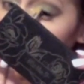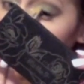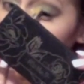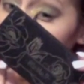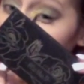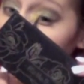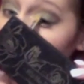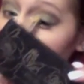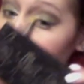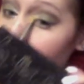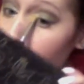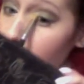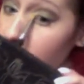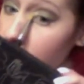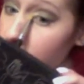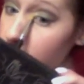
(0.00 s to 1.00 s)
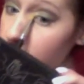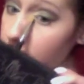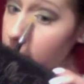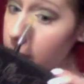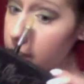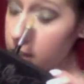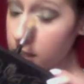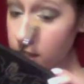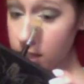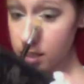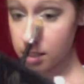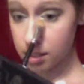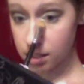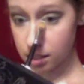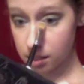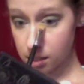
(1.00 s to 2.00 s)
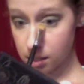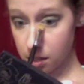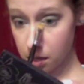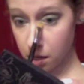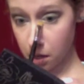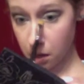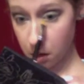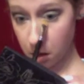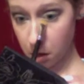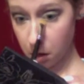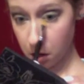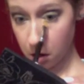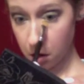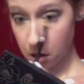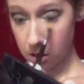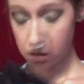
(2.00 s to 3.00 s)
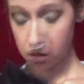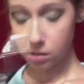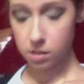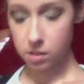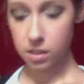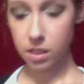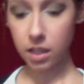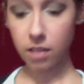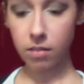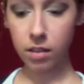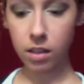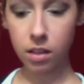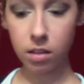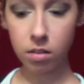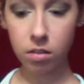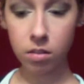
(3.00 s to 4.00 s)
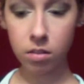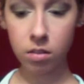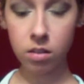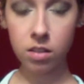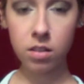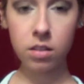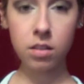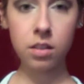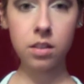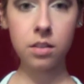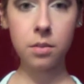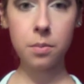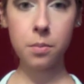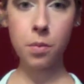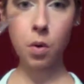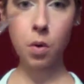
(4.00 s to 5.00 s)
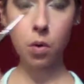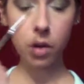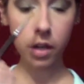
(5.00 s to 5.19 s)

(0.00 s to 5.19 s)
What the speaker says: and I'm going to apply this just to get a little more.